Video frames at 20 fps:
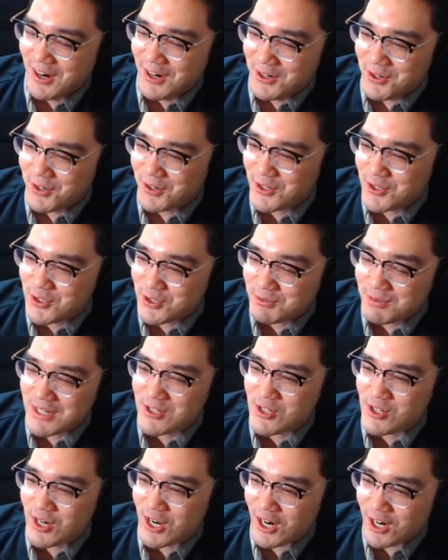Uncle, could you
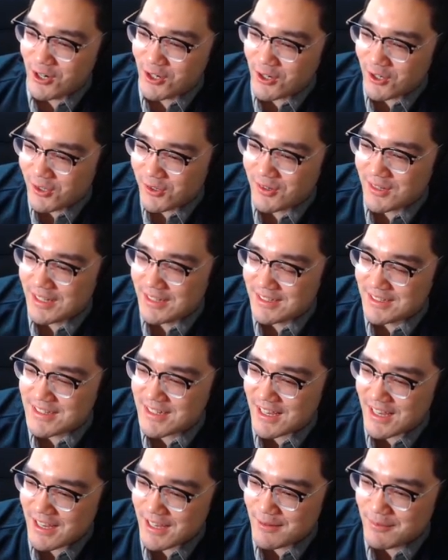imagine Uncle in
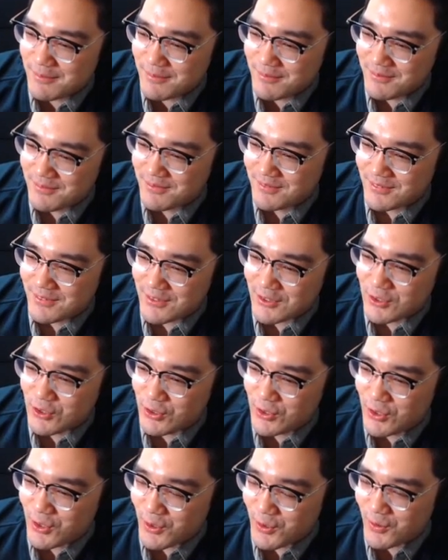this game?
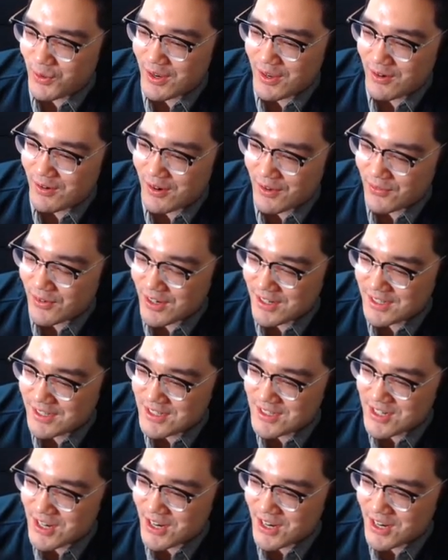You go away, Wi-Fi these